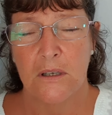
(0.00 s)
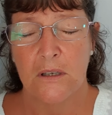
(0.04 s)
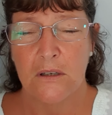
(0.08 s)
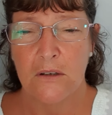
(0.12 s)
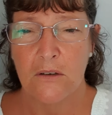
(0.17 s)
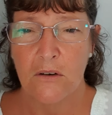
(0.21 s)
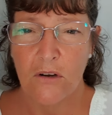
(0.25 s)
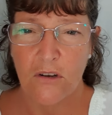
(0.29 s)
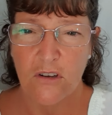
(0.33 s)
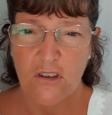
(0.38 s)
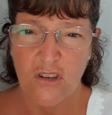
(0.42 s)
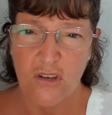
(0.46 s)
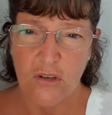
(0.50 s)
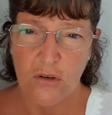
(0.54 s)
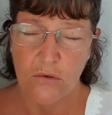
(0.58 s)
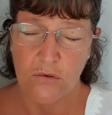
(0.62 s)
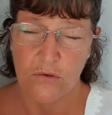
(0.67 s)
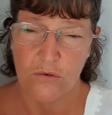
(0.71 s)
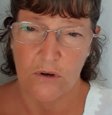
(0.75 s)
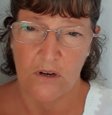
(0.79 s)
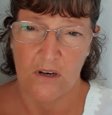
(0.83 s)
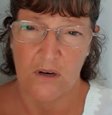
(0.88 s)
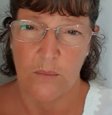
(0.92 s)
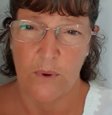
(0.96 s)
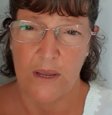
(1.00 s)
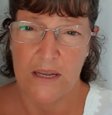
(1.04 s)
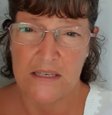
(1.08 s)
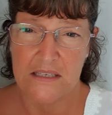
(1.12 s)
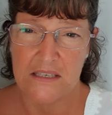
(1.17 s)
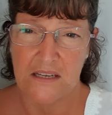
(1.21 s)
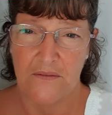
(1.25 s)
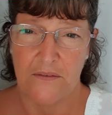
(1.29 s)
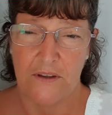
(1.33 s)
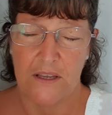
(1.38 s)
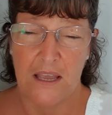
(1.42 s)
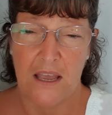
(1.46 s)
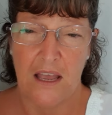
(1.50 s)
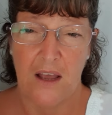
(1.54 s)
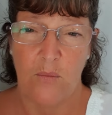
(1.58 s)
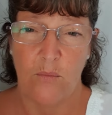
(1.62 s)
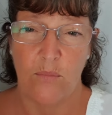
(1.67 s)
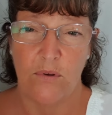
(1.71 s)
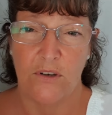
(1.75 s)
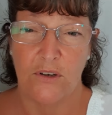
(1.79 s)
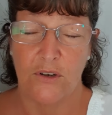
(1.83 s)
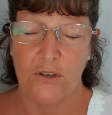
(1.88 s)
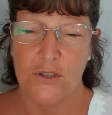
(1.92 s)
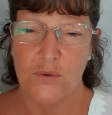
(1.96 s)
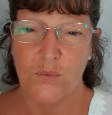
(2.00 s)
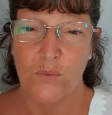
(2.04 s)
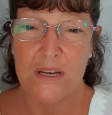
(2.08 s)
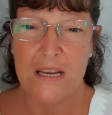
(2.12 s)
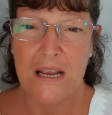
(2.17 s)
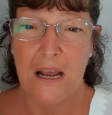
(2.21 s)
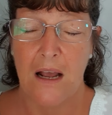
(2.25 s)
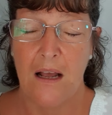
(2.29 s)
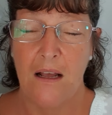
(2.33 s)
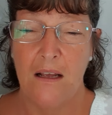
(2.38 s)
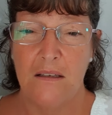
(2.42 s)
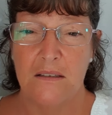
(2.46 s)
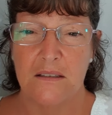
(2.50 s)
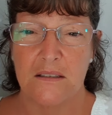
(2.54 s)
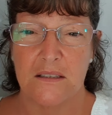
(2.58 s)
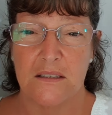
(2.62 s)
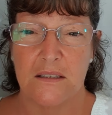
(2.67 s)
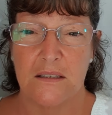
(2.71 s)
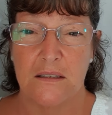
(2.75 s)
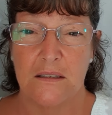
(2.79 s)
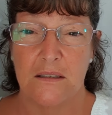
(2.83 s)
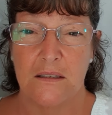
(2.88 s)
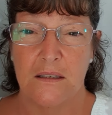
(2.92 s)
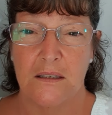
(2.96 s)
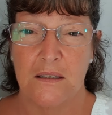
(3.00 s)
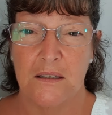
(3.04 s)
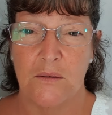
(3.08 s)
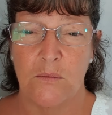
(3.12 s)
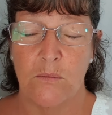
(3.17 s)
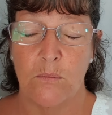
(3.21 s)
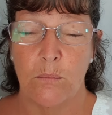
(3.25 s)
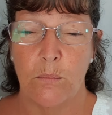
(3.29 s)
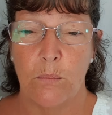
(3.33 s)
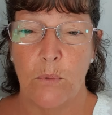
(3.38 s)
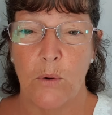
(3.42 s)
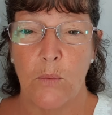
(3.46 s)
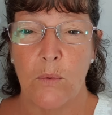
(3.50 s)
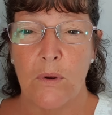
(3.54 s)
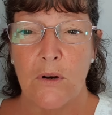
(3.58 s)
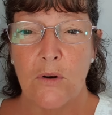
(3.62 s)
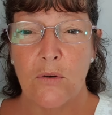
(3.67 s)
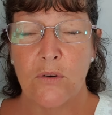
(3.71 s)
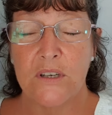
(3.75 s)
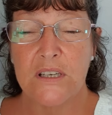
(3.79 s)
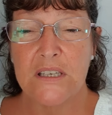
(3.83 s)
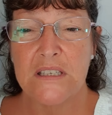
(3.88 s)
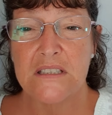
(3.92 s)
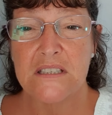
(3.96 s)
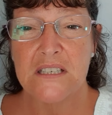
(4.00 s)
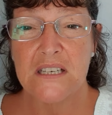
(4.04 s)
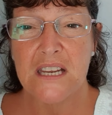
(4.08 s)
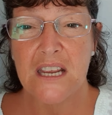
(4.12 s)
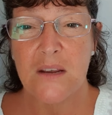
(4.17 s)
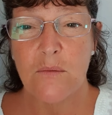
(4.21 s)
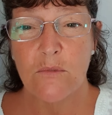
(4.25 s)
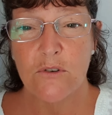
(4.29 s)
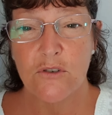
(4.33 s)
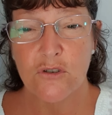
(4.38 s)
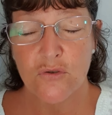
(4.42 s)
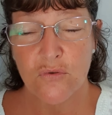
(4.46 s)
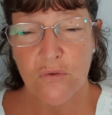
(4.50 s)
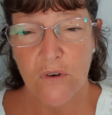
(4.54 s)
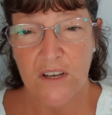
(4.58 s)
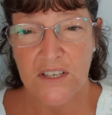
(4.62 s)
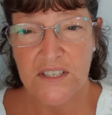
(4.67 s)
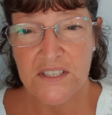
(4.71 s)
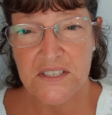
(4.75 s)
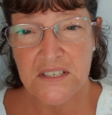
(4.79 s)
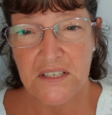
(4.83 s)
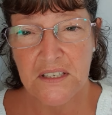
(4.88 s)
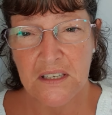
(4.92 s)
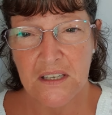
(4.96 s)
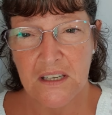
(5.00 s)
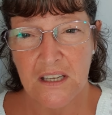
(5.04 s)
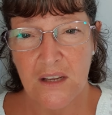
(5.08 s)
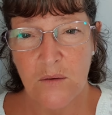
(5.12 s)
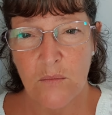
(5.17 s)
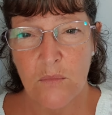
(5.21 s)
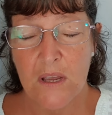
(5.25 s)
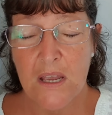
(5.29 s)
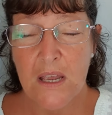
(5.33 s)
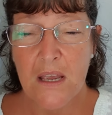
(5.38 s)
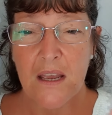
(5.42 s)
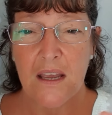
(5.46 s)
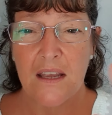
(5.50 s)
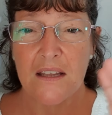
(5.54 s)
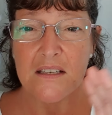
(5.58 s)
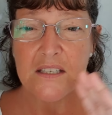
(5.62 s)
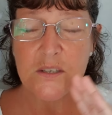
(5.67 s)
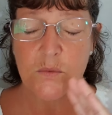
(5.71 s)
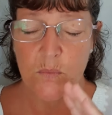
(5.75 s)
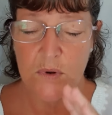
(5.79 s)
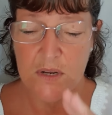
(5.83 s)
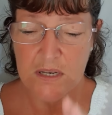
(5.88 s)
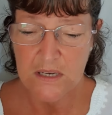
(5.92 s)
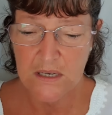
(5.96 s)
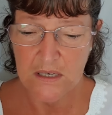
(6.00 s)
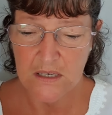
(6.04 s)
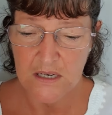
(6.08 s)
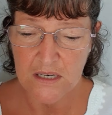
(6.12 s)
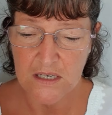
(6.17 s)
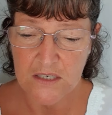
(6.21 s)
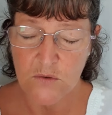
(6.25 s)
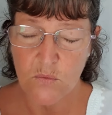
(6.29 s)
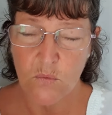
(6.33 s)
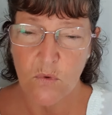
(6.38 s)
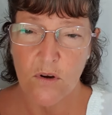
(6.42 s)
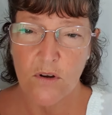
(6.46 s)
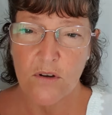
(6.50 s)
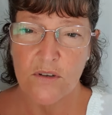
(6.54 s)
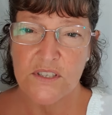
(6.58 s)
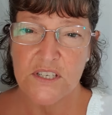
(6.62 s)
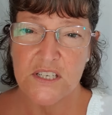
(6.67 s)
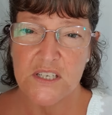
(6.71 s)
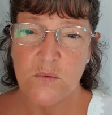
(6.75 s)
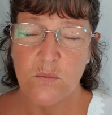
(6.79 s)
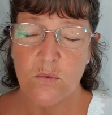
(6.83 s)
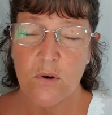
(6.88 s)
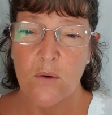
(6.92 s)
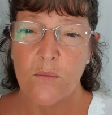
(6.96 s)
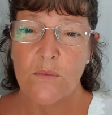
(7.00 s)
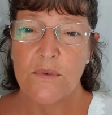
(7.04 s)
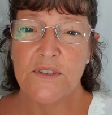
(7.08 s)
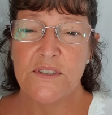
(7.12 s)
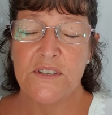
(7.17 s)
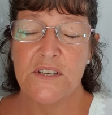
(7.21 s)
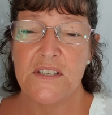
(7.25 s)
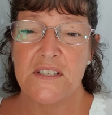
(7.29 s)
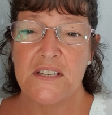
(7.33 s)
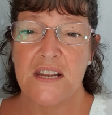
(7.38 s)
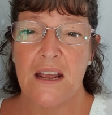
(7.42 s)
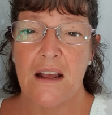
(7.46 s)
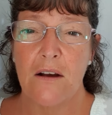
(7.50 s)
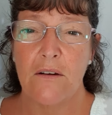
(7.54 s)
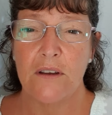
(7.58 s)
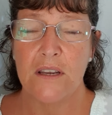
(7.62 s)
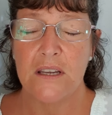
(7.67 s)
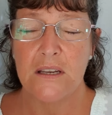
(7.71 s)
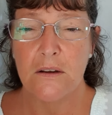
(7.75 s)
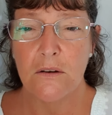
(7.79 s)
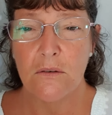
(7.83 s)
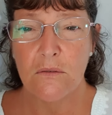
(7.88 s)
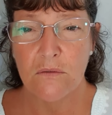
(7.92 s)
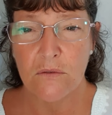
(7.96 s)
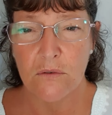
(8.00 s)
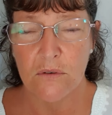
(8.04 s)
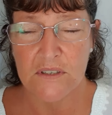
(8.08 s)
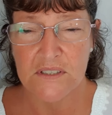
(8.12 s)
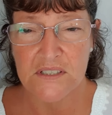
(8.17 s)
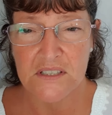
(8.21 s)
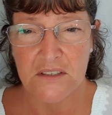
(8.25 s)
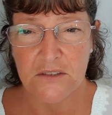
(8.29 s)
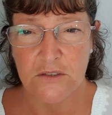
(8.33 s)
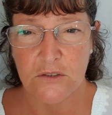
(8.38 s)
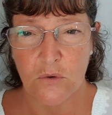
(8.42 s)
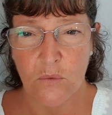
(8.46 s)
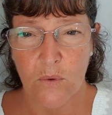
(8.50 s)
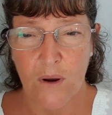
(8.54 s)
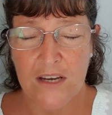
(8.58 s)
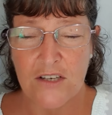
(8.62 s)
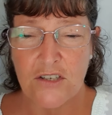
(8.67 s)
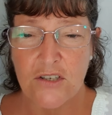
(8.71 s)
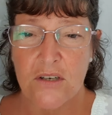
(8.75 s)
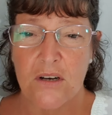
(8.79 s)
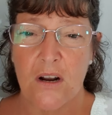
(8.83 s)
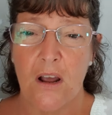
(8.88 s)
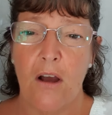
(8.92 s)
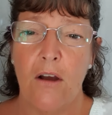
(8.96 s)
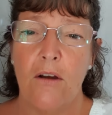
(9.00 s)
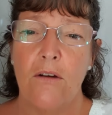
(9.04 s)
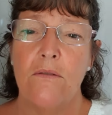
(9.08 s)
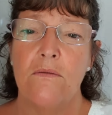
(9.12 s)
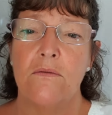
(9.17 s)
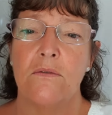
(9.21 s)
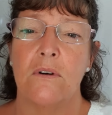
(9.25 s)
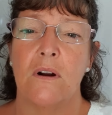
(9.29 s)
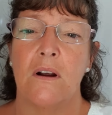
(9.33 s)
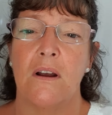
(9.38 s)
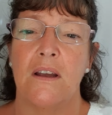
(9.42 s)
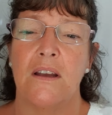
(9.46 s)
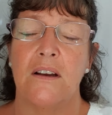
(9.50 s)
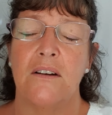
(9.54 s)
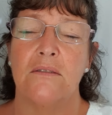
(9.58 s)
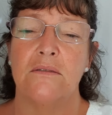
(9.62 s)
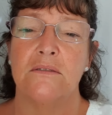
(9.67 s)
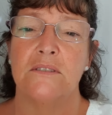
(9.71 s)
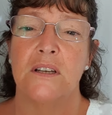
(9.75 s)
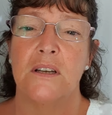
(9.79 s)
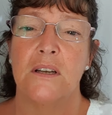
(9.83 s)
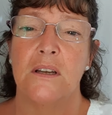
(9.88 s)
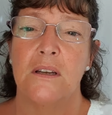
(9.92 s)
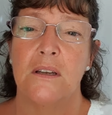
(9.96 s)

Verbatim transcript: Not you trying to make something happen, because we can't but we're looking to Him and trusting Him and speaking His words, His promises out over our situation, over our health,